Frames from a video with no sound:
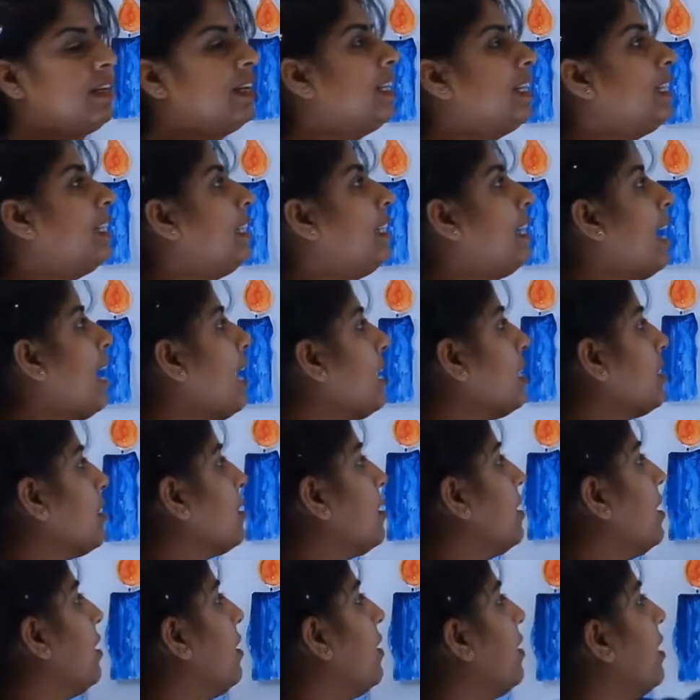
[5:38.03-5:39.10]
Yes,
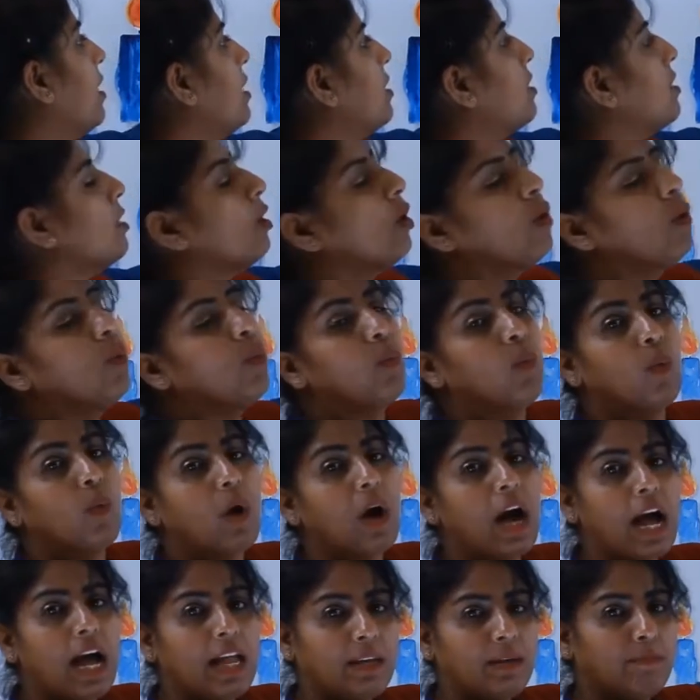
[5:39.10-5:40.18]
there is
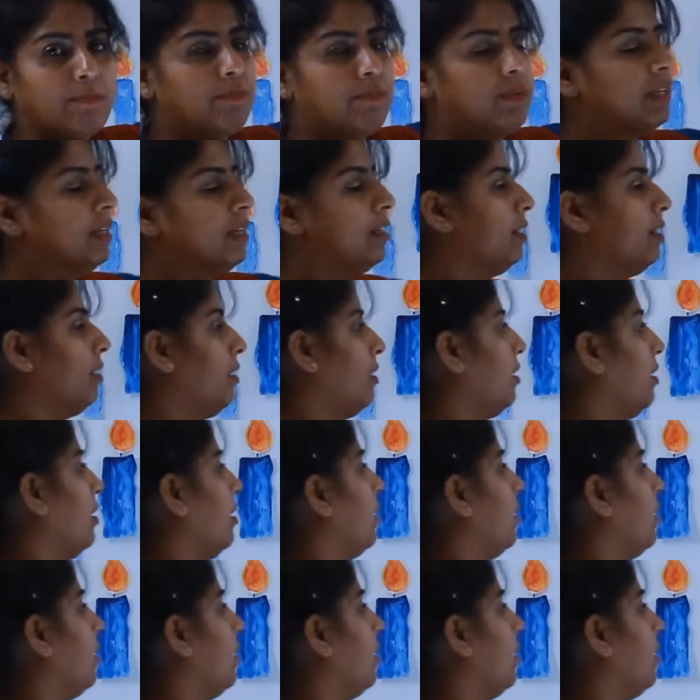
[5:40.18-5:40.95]
one bird.